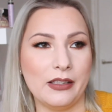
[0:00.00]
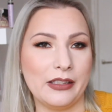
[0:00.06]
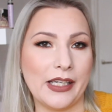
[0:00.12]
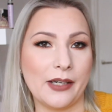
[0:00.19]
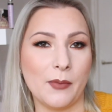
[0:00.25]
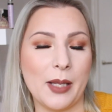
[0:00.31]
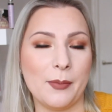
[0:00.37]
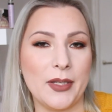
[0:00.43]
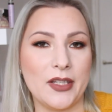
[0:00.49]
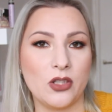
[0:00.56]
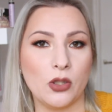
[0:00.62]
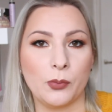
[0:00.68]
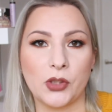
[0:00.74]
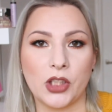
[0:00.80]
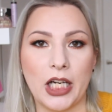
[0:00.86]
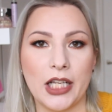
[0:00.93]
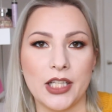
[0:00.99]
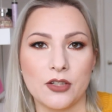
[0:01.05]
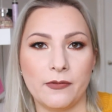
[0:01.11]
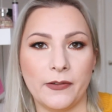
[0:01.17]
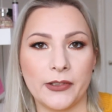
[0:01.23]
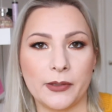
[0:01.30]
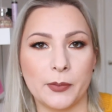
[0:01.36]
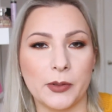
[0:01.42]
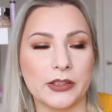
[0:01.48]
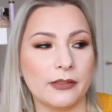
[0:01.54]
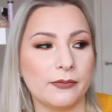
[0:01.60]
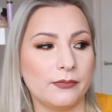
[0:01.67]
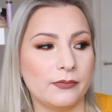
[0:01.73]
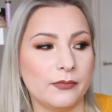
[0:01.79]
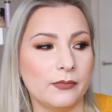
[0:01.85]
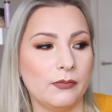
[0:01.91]
there may be some transfer, but
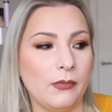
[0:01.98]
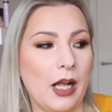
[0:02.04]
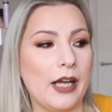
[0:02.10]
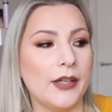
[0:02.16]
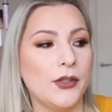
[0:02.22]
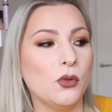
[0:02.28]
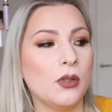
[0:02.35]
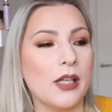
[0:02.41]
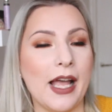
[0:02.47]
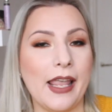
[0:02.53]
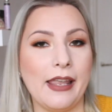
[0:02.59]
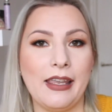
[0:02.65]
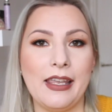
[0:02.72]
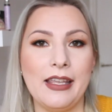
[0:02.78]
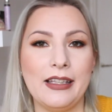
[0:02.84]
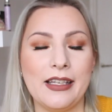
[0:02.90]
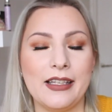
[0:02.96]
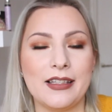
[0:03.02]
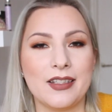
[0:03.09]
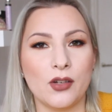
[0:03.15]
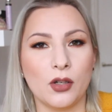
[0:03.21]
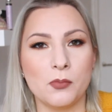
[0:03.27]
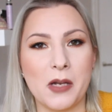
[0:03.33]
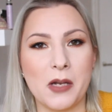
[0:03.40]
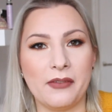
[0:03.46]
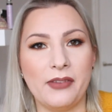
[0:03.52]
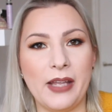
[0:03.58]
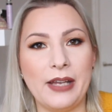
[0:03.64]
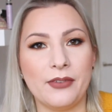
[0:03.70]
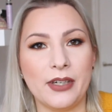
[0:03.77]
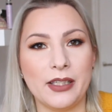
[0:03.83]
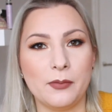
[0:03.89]
I do like it. It's not my
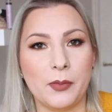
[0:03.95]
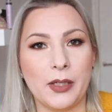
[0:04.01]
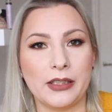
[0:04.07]
favorite,